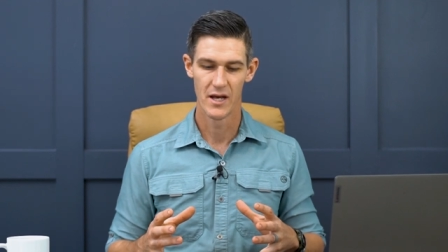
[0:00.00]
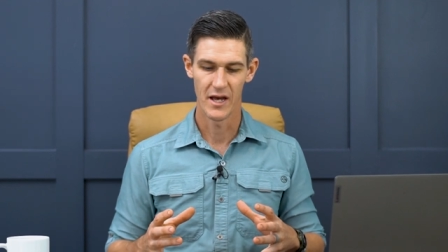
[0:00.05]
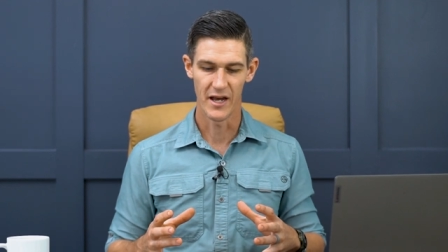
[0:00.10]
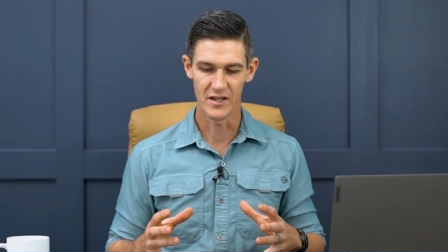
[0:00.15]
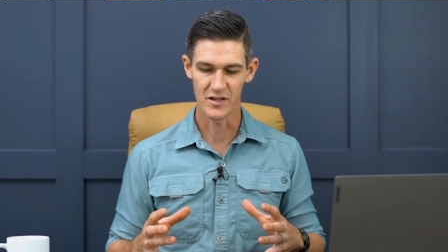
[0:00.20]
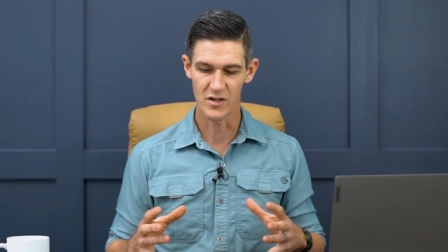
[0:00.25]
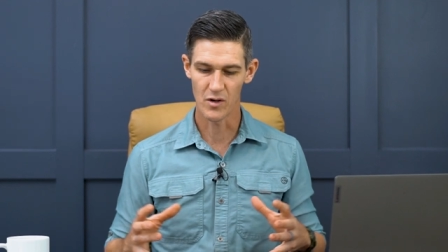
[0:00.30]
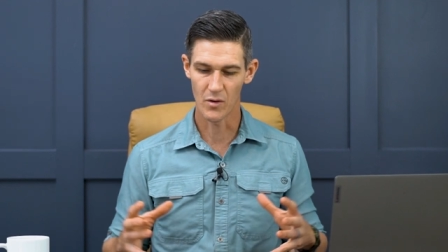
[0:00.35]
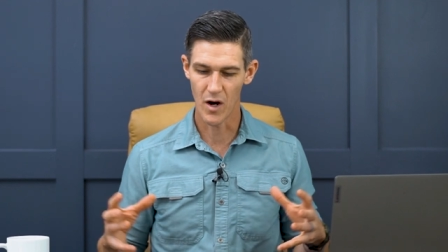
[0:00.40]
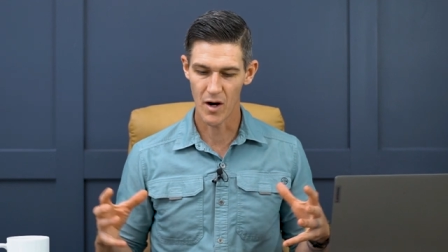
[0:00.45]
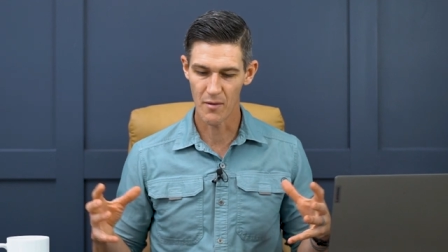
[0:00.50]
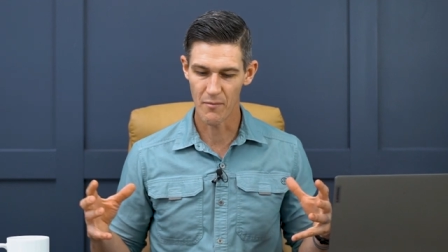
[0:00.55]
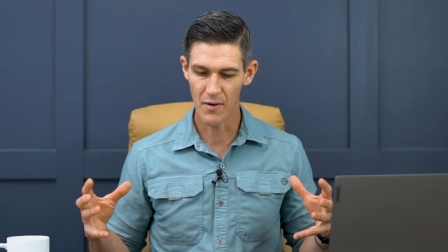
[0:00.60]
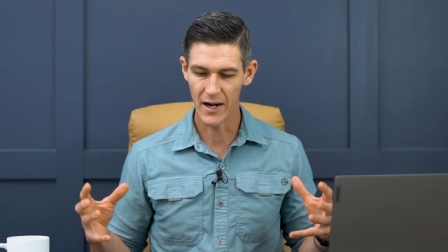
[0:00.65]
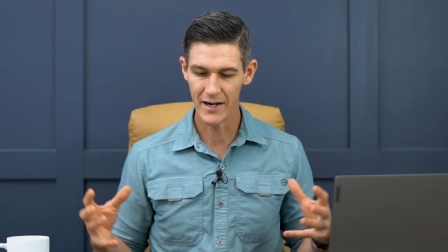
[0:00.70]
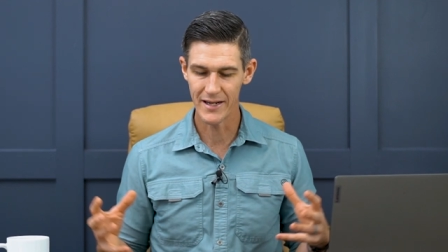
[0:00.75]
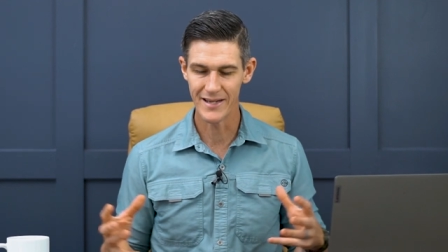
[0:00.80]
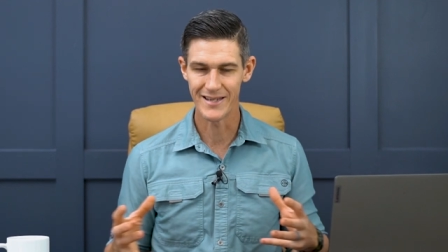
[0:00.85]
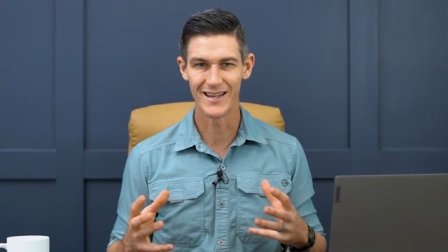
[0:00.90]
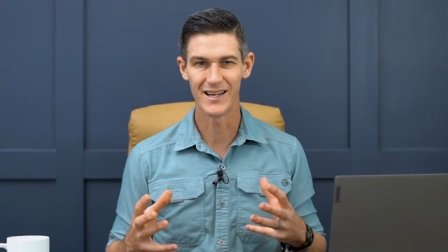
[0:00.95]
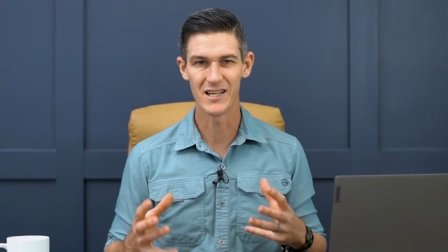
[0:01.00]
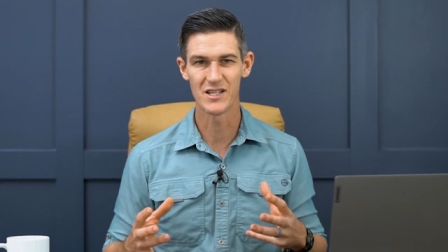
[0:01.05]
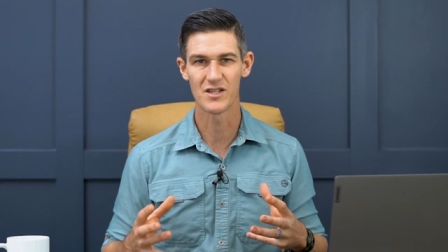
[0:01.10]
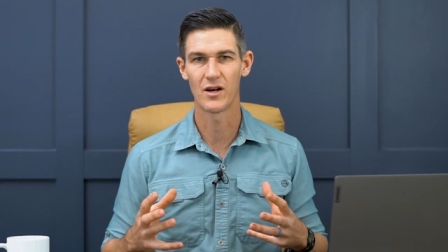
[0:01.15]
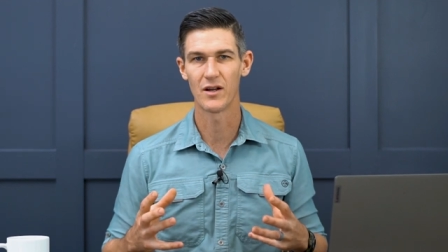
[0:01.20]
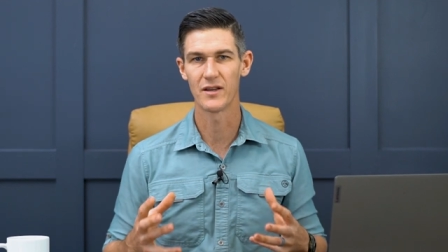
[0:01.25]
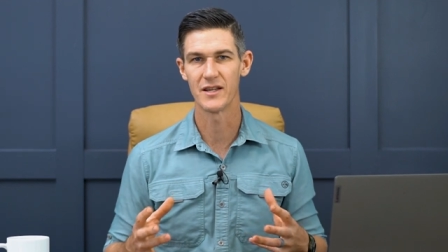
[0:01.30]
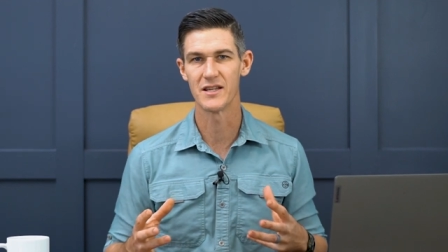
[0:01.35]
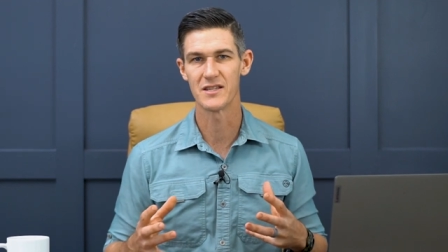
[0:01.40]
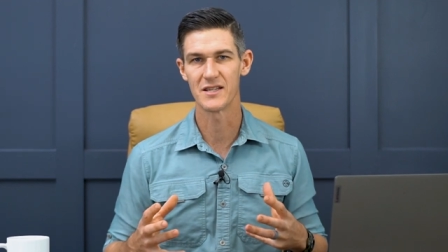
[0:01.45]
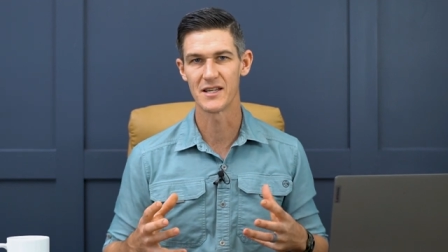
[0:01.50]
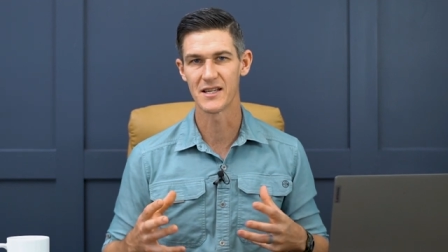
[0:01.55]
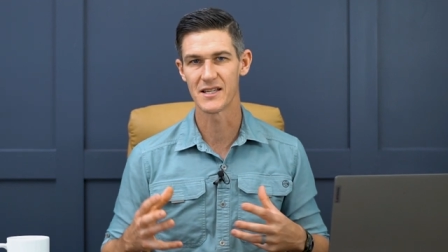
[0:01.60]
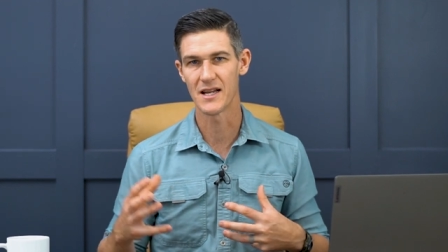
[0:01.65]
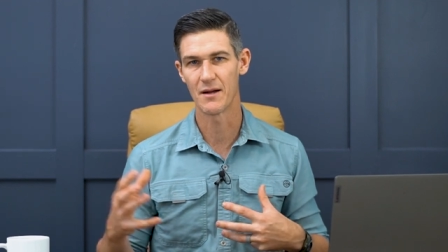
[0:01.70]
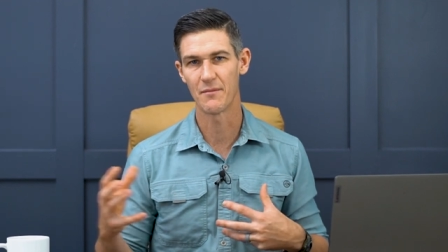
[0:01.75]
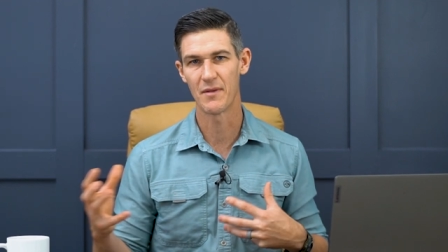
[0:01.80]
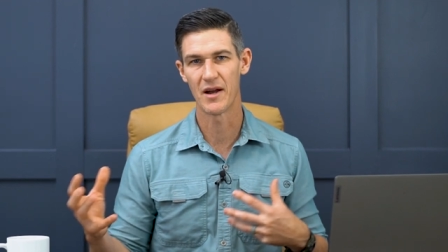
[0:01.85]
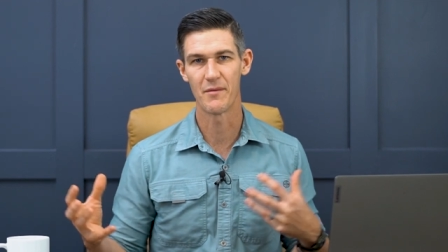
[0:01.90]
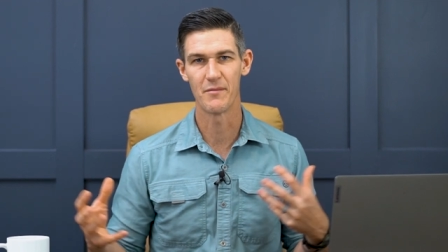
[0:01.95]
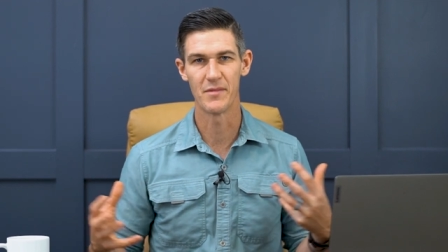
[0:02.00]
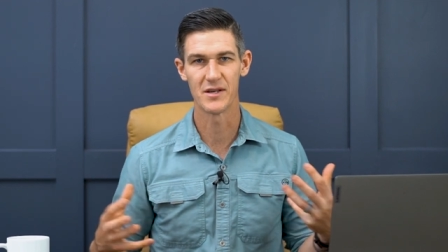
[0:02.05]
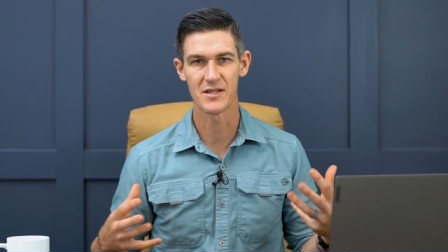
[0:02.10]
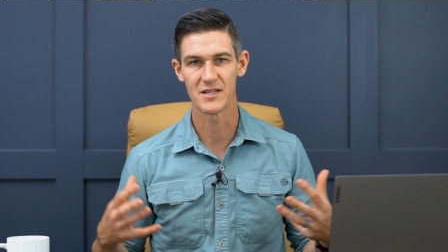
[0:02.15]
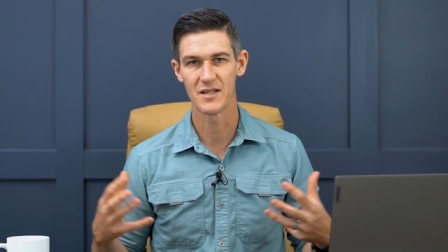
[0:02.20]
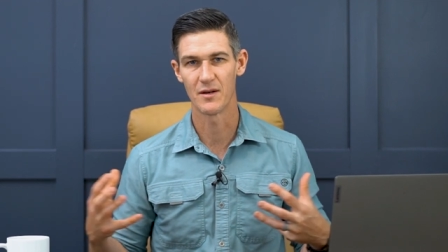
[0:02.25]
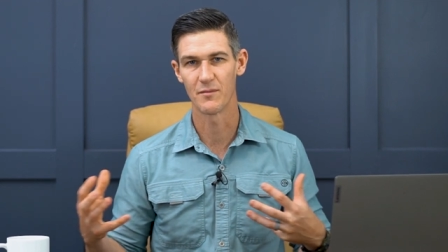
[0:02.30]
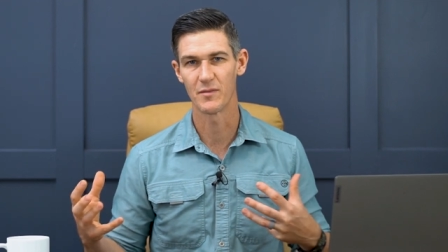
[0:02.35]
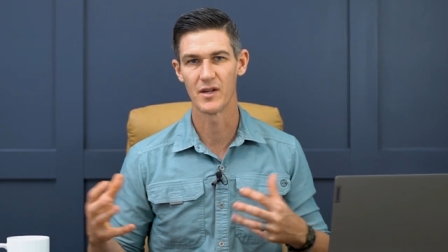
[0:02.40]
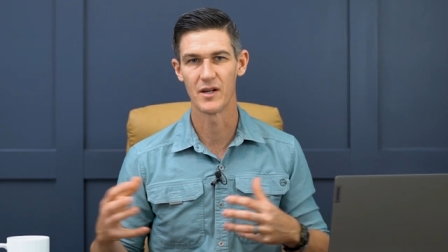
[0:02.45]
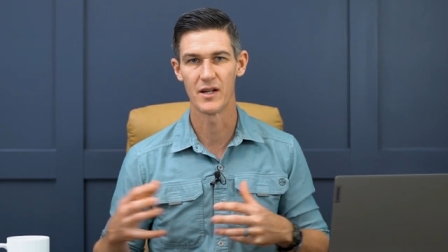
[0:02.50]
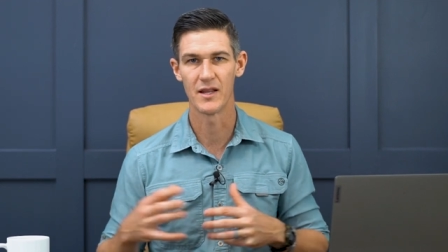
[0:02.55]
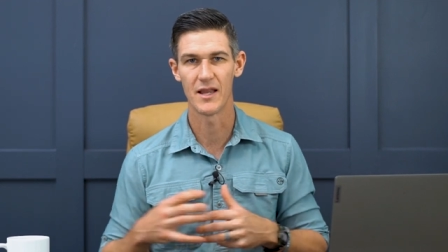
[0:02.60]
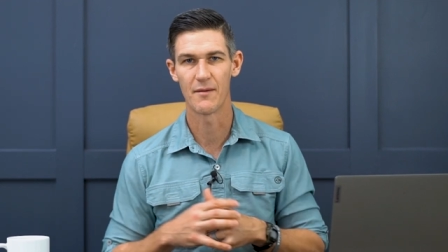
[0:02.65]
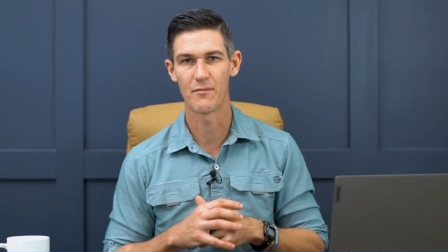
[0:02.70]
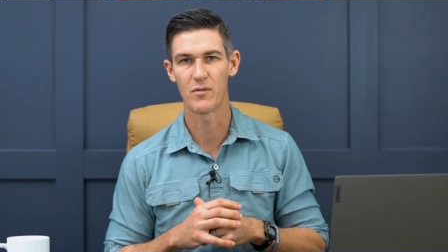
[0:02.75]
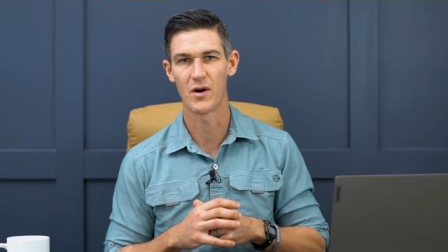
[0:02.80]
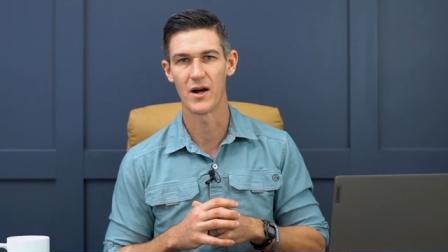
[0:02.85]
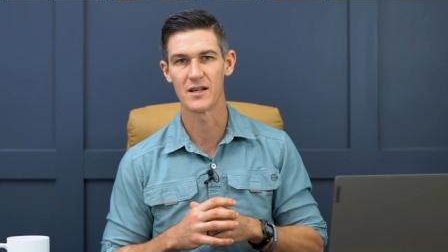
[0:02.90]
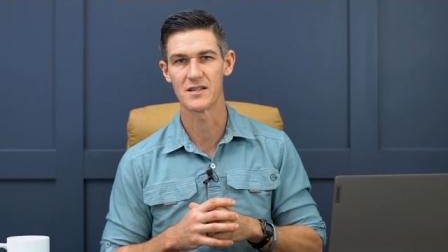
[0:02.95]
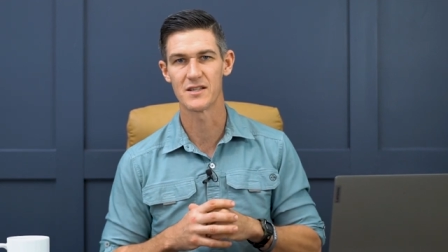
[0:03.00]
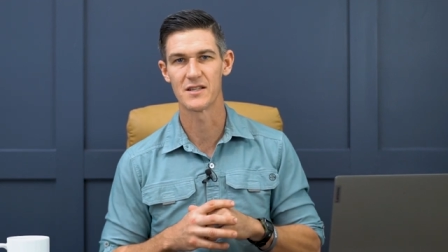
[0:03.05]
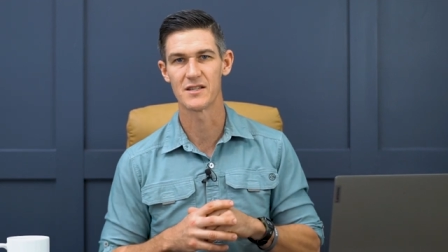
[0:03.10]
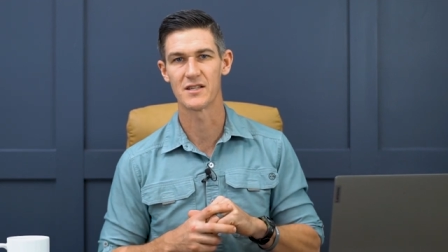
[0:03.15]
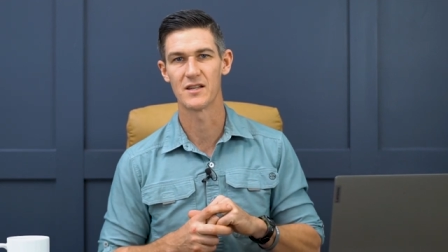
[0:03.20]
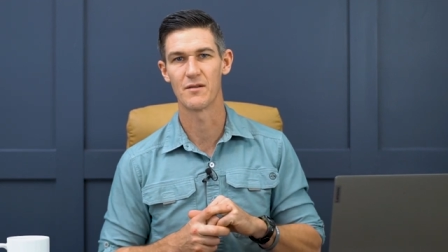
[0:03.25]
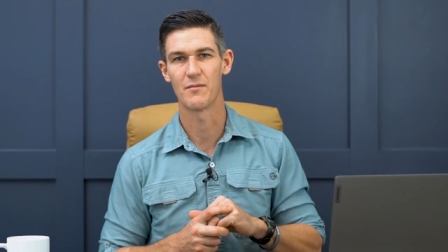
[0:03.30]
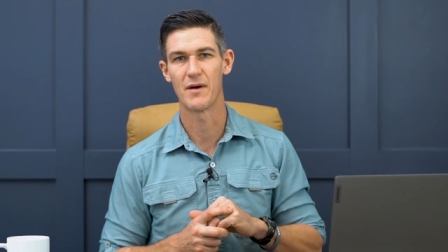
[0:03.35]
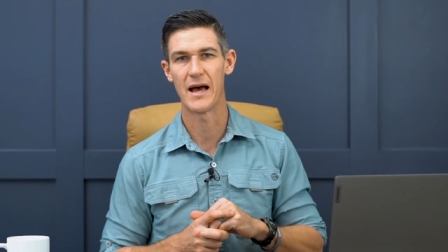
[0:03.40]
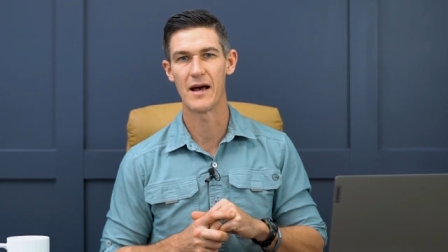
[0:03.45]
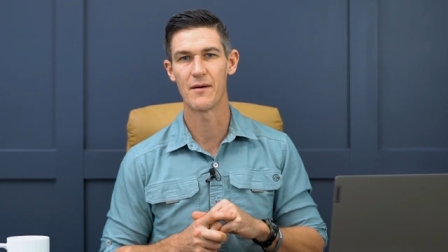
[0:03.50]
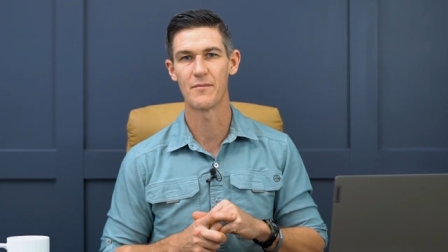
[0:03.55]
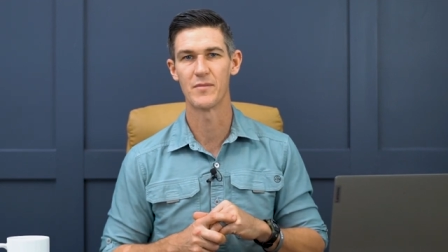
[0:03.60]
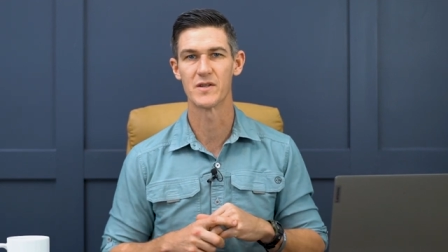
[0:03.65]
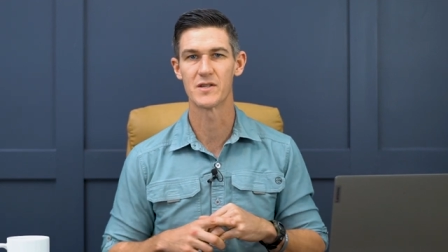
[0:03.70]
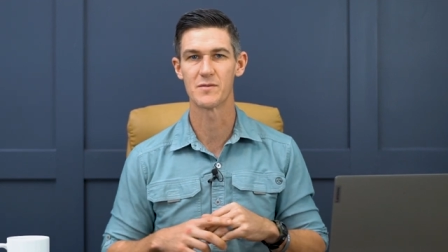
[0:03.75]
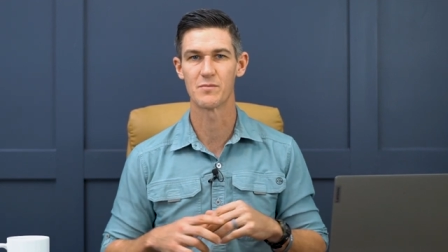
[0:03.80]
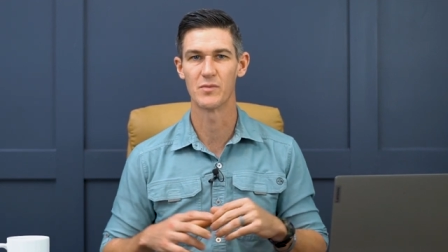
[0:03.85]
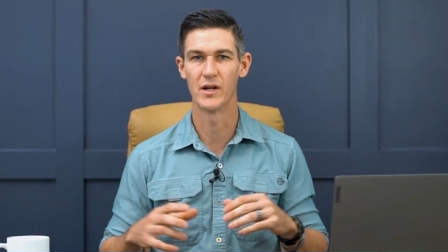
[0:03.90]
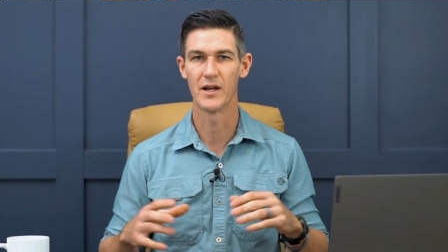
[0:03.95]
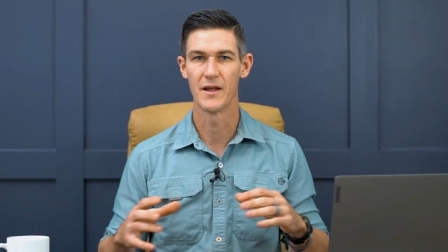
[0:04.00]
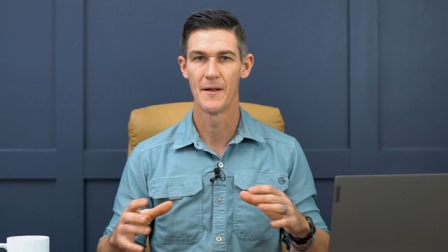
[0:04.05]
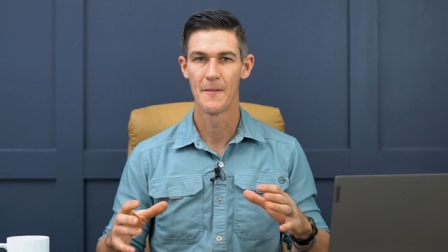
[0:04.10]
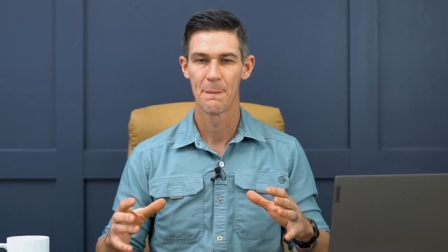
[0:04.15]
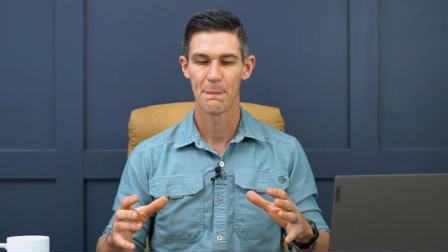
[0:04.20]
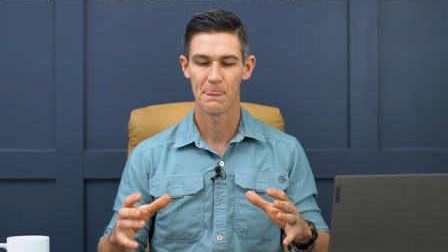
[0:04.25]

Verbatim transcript: And so our body does all these things. Now I might have missed something in that process that happens, but